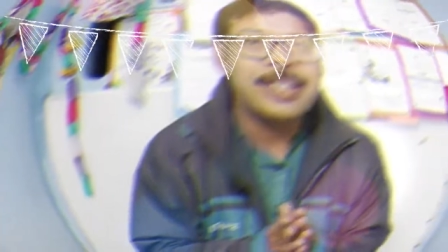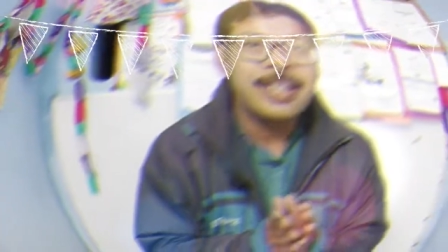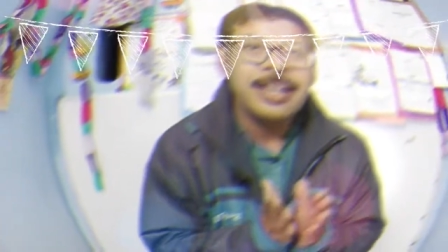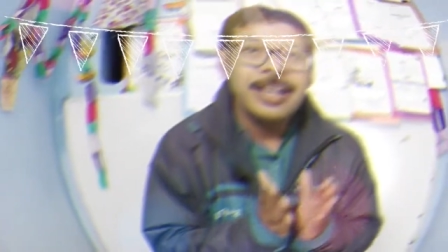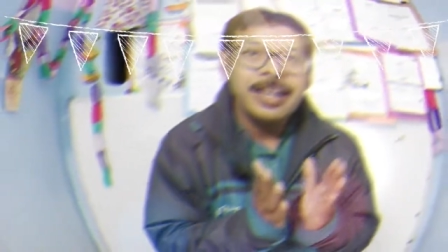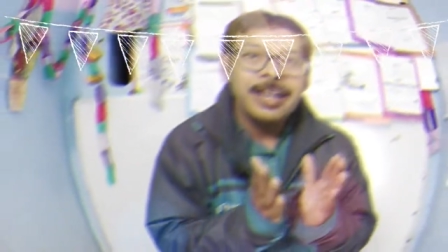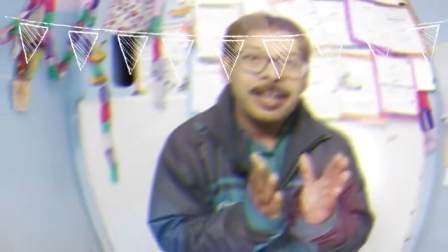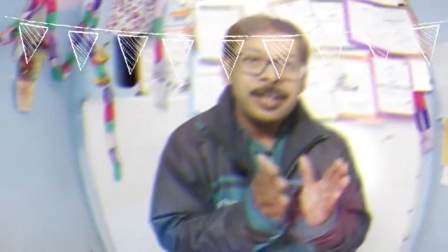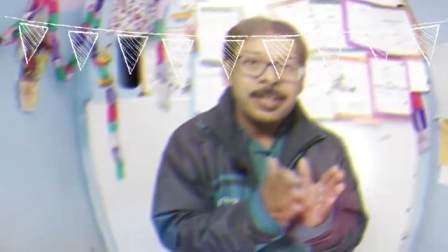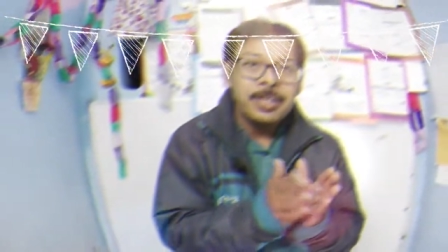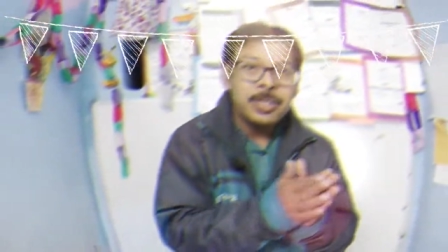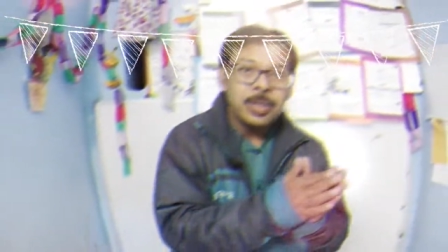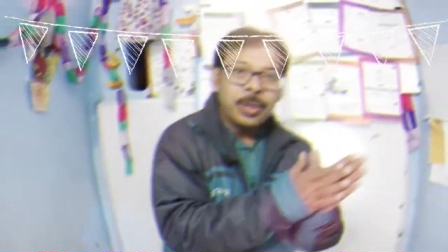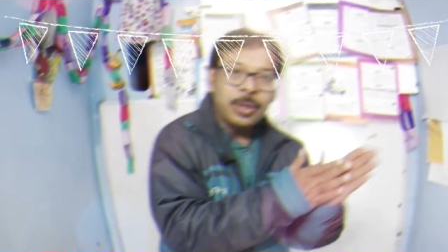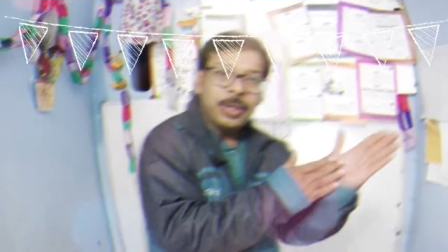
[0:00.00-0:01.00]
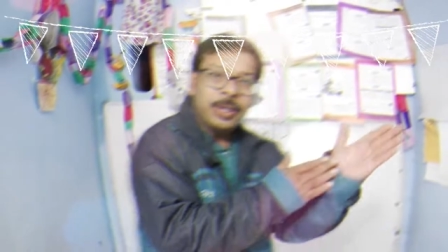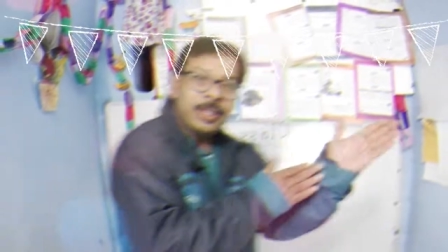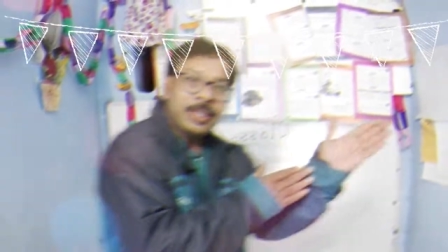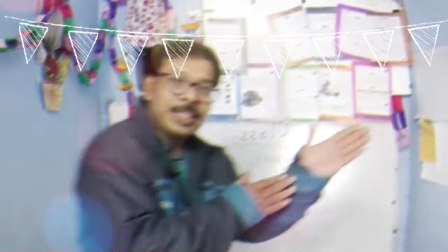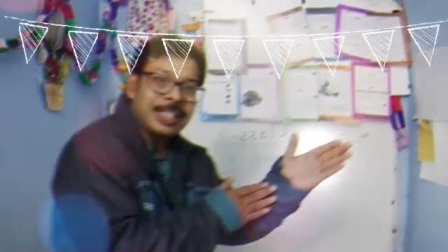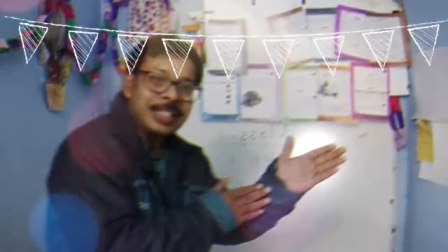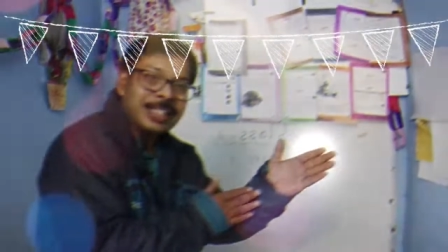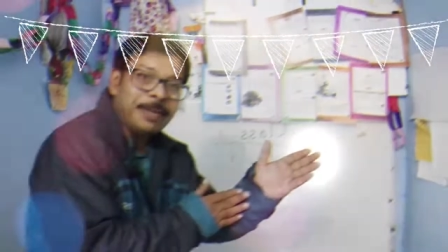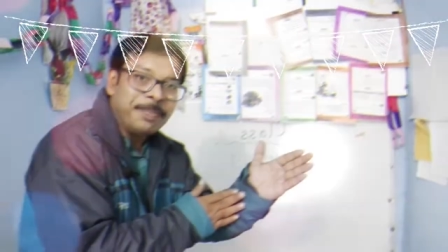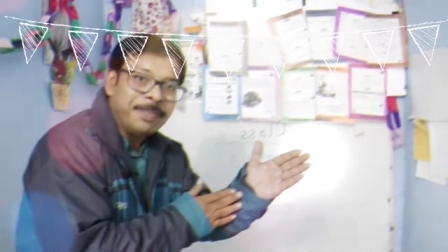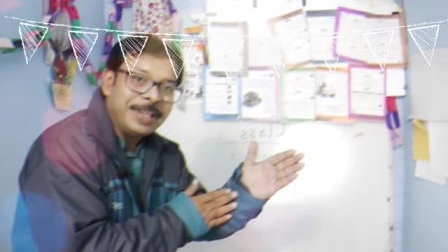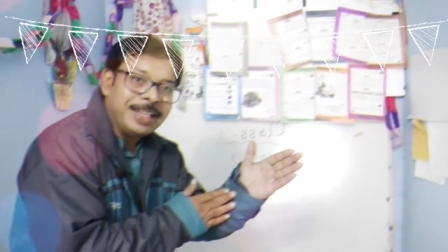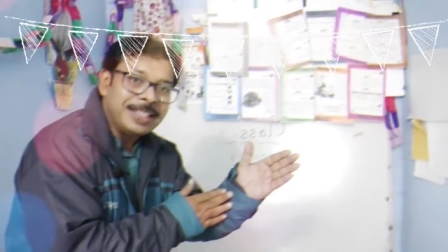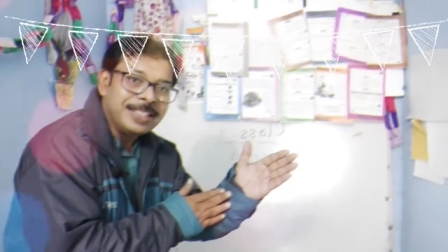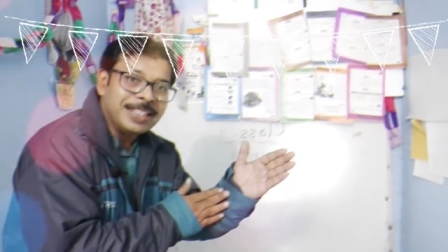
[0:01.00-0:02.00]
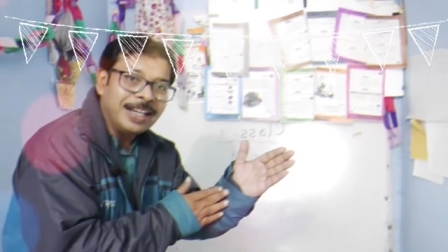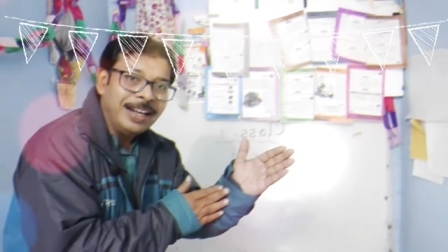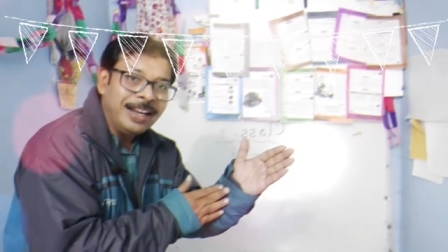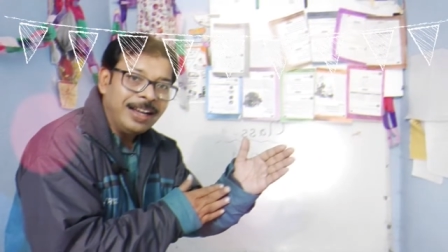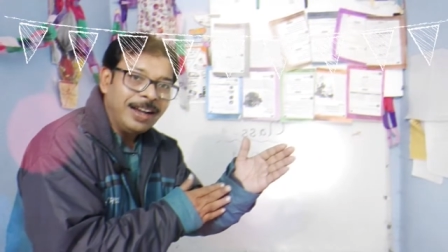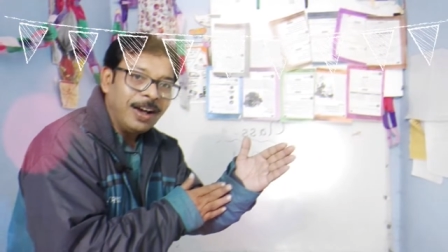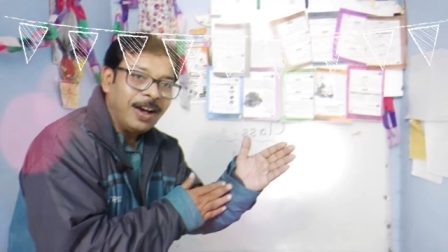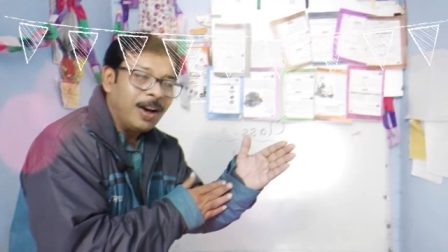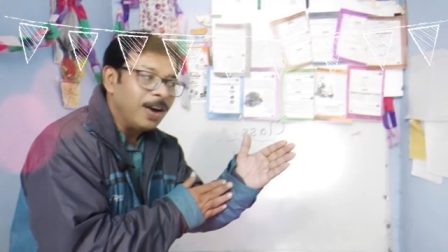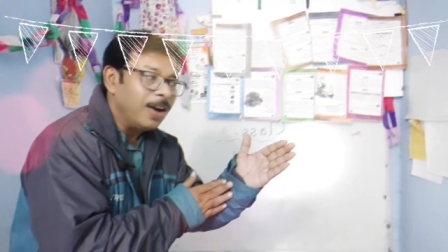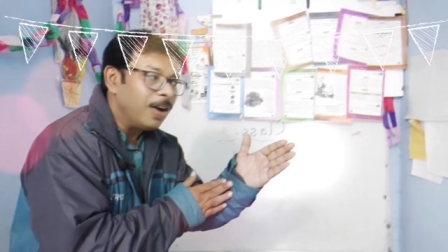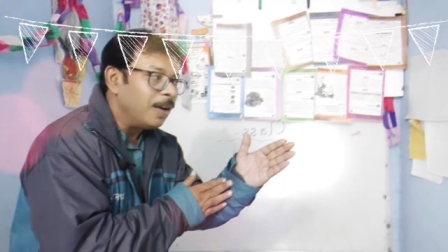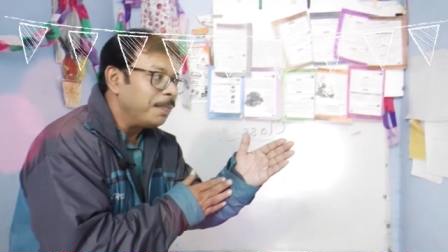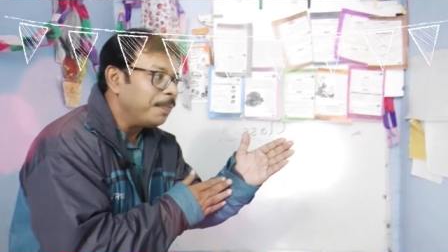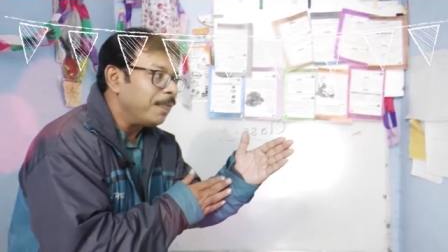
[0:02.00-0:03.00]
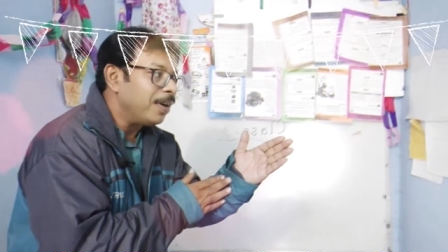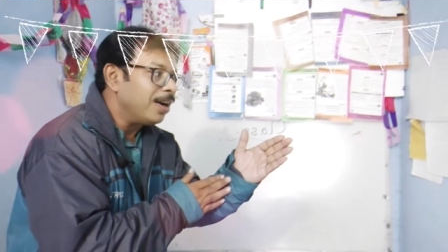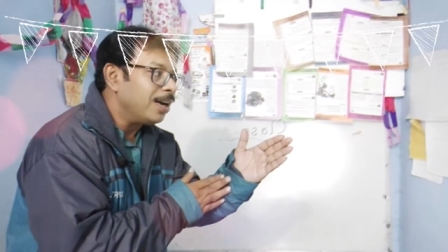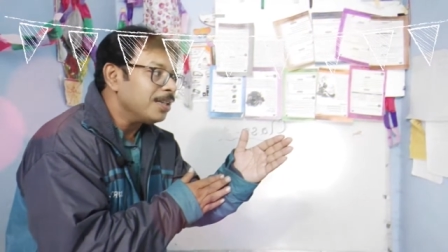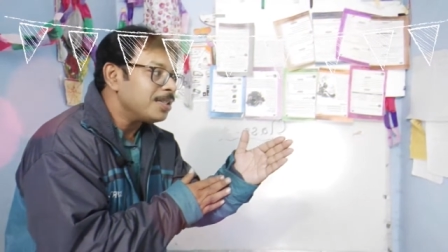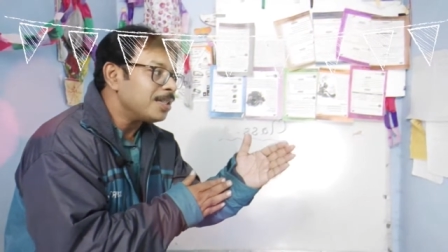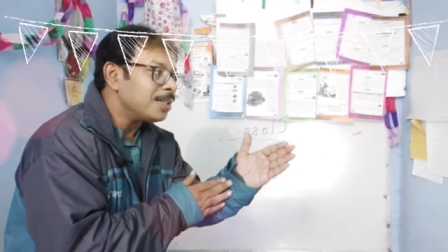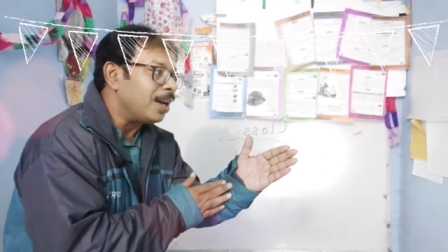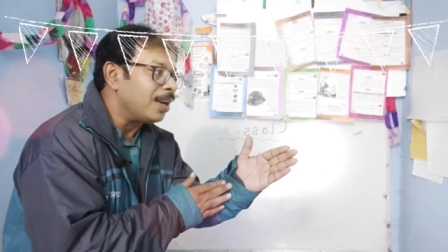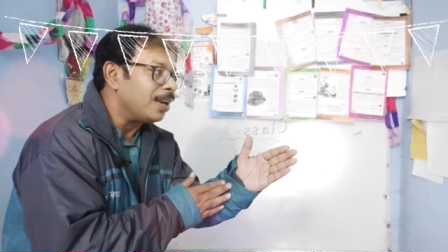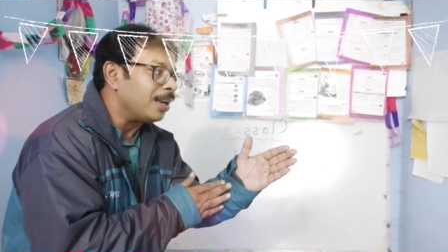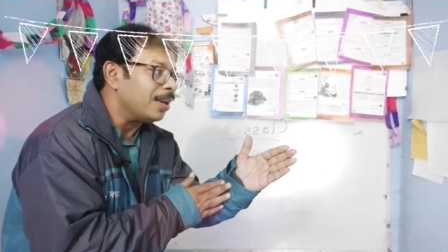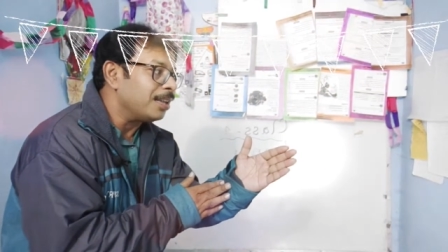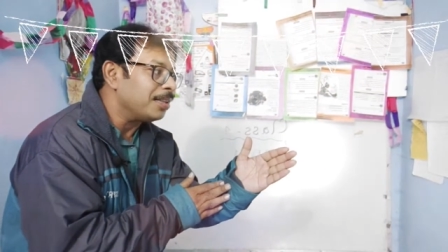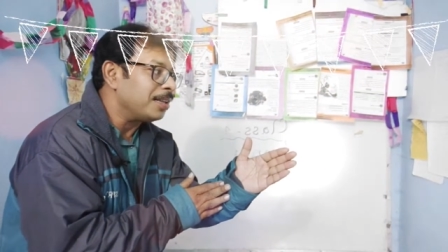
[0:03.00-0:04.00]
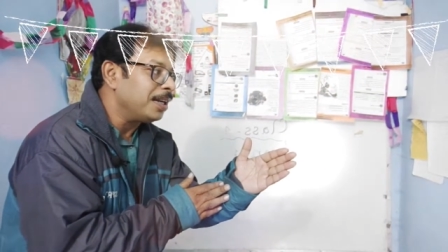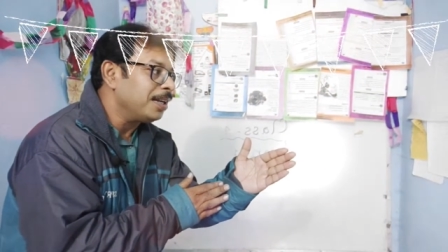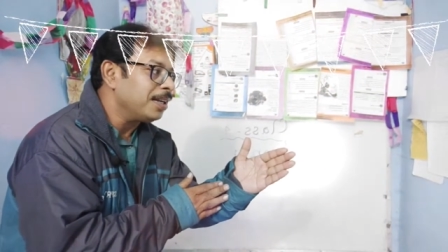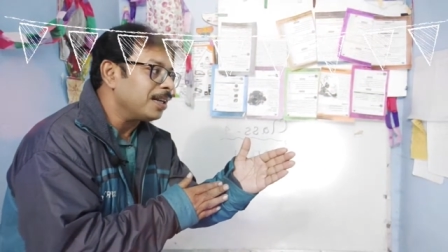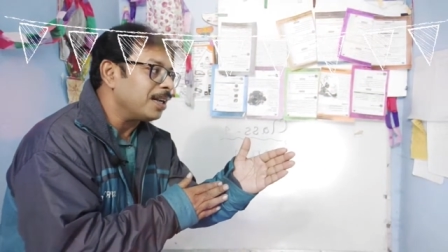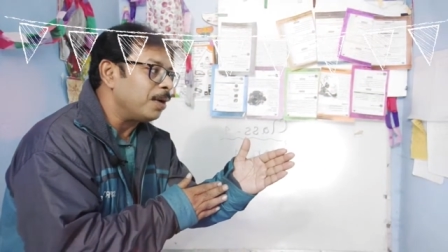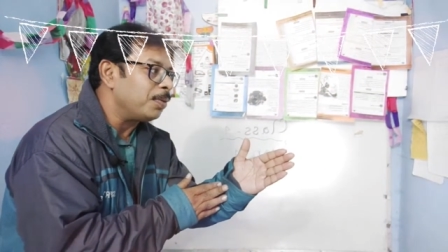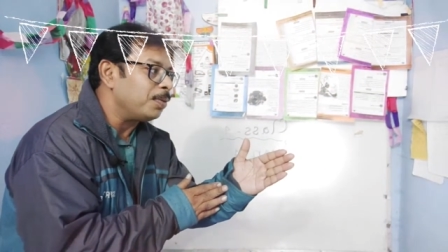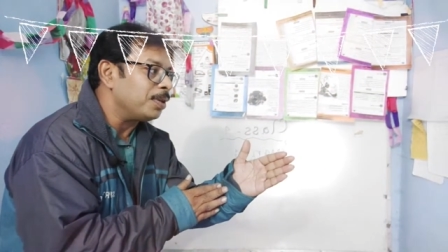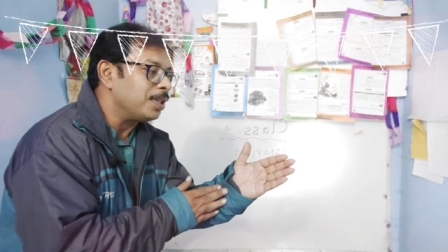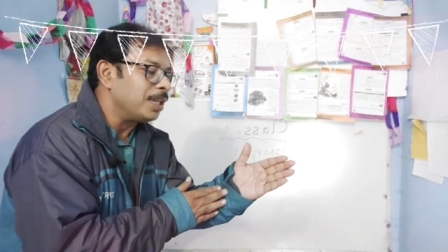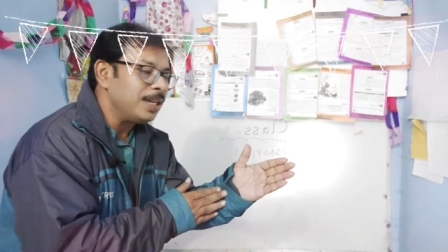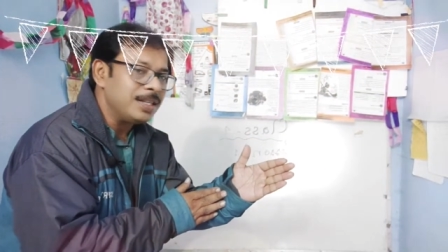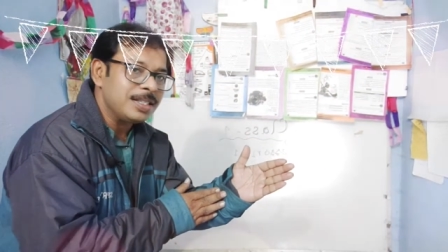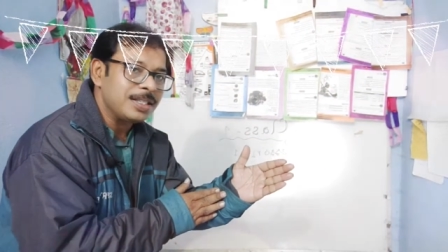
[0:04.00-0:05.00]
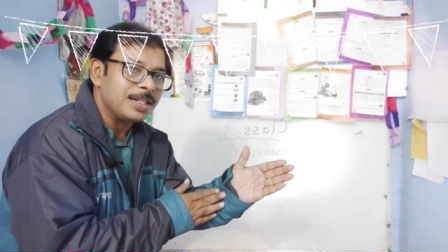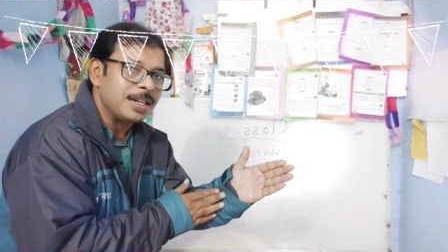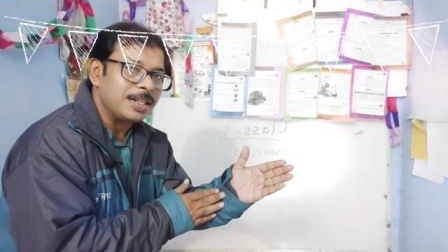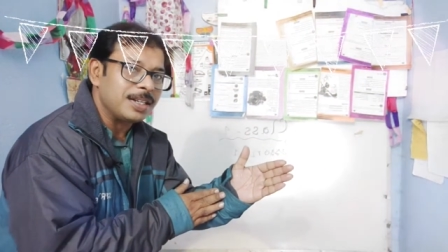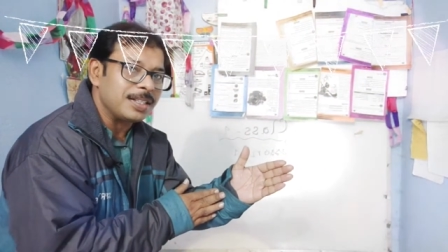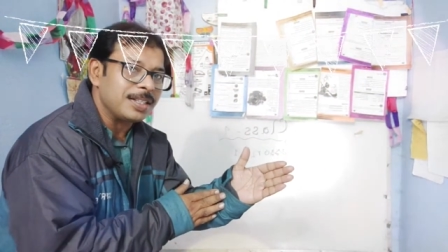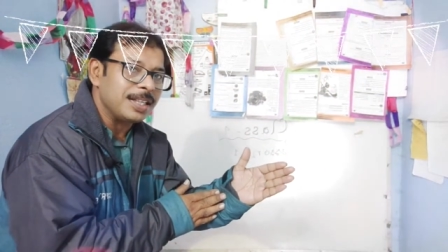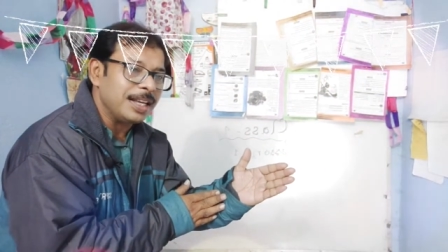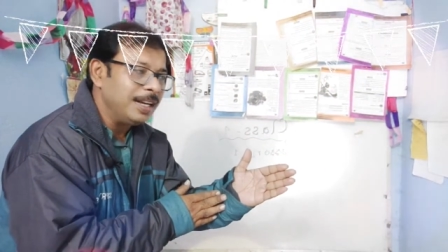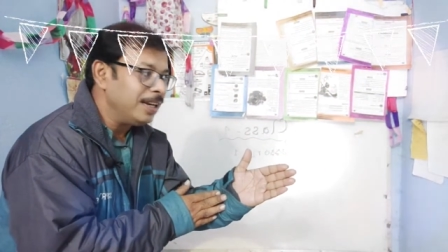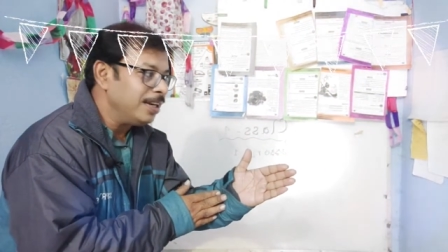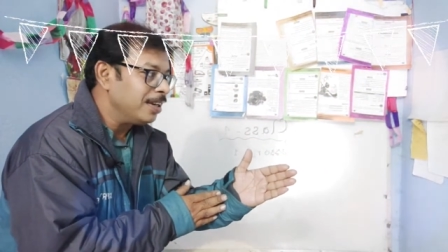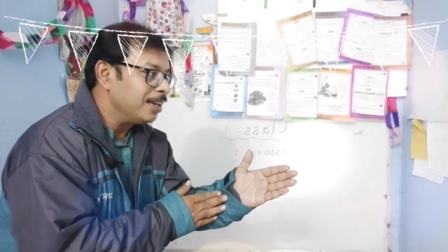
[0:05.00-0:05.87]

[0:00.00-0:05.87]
now so this is the picture of a sun then cloud then stars then